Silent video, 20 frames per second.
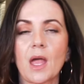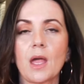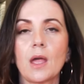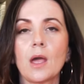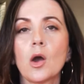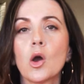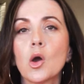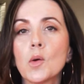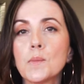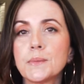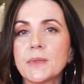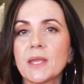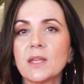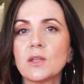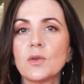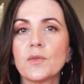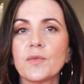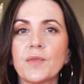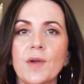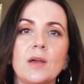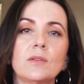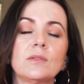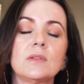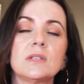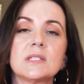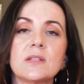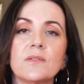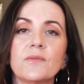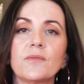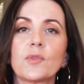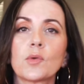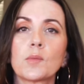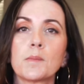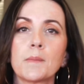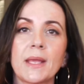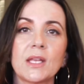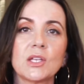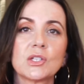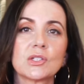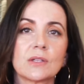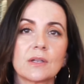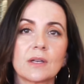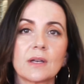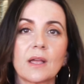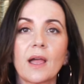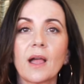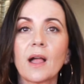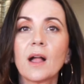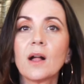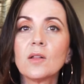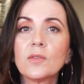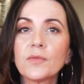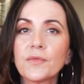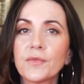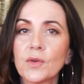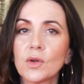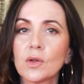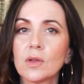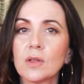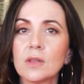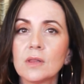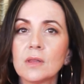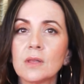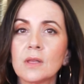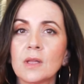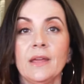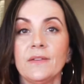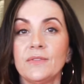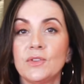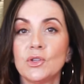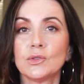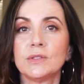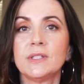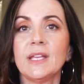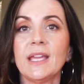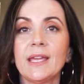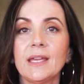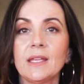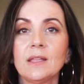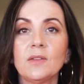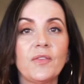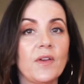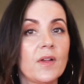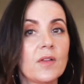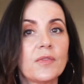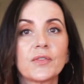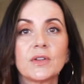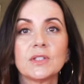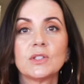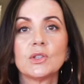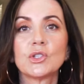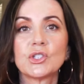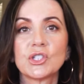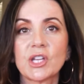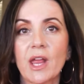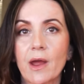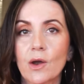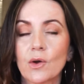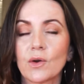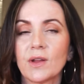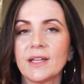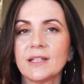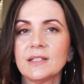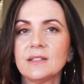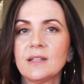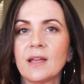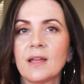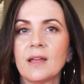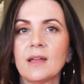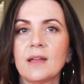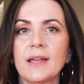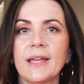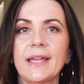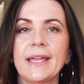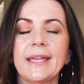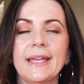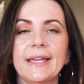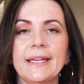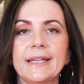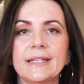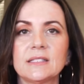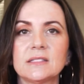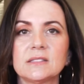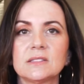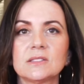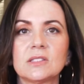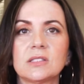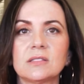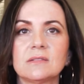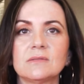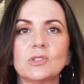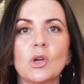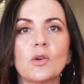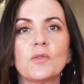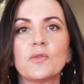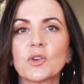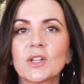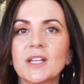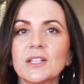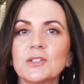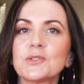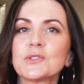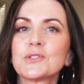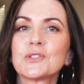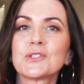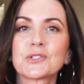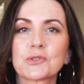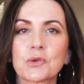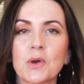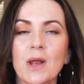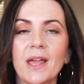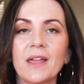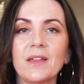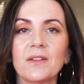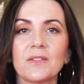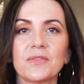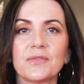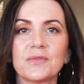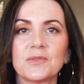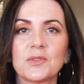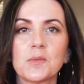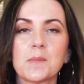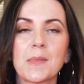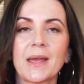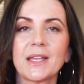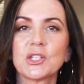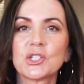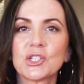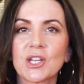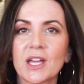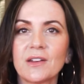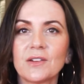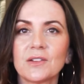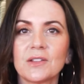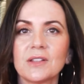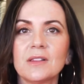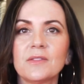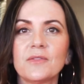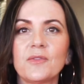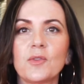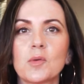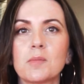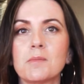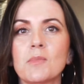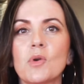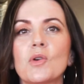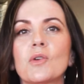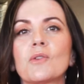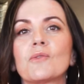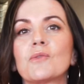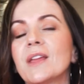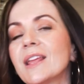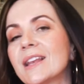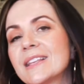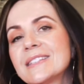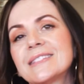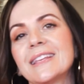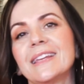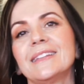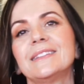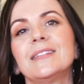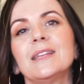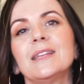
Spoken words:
I hope that you found this information helpful. If you did, feel free to share it. And don't forget to subscribe to my channel for more real estate